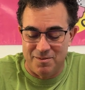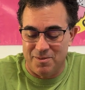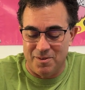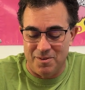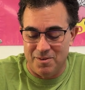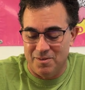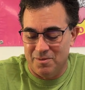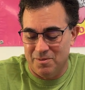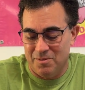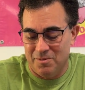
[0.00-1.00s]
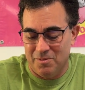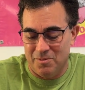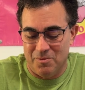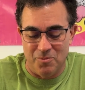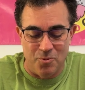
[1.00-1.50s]
For
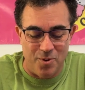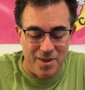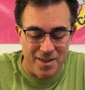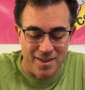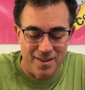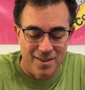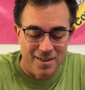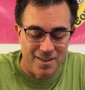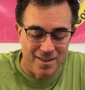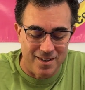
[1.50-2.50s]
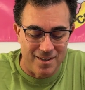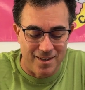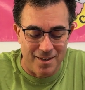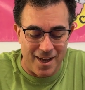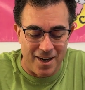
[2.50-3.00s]
1
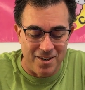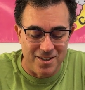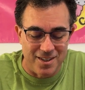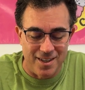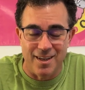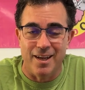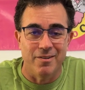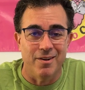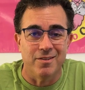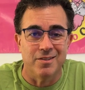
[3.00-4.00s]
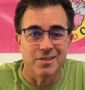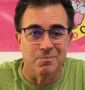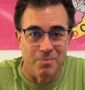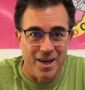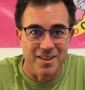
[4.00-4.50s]
energy, I'd rather
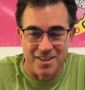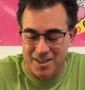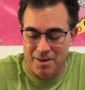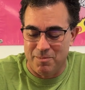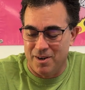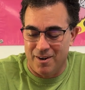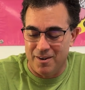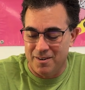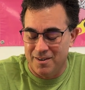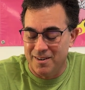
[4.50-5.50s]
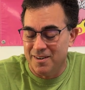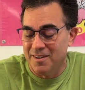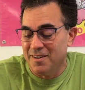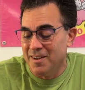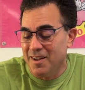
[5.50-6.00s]
just buy the top card.
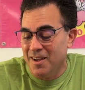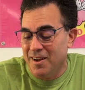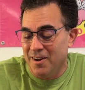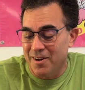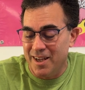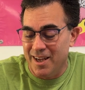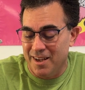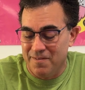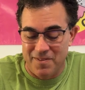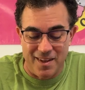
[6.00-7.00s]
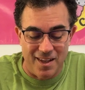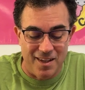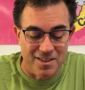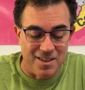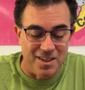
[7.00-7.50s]
Okay,
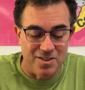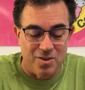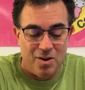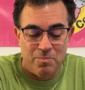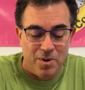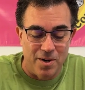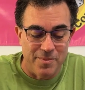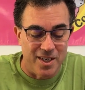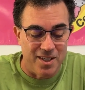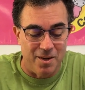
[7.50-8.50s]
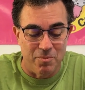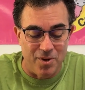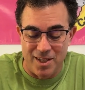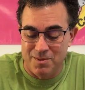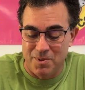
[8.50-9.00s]
so these are all permanent
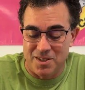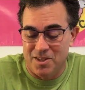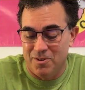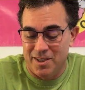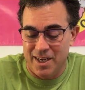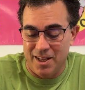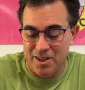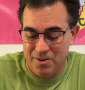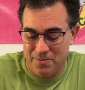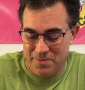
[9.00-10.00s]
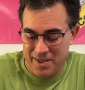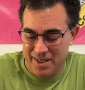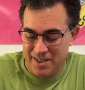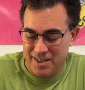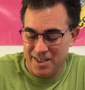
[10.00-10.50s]
upgrades because they're in yellow.
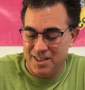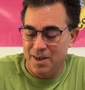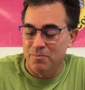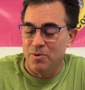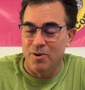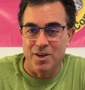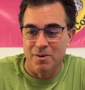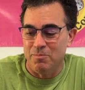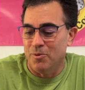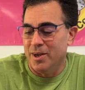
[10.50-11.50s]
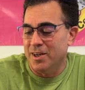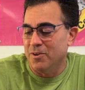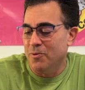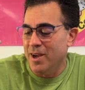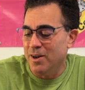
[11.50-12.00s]
As a temporary upgrade
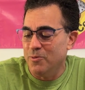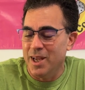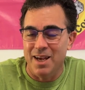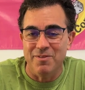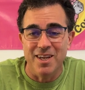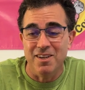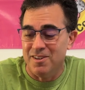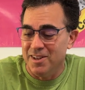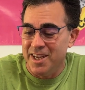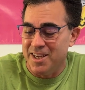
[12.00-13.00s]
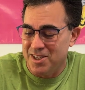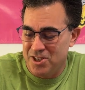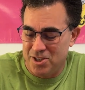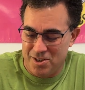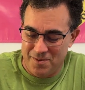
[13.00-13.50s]
in red, we have a
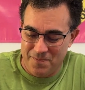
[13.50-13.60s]
glitch.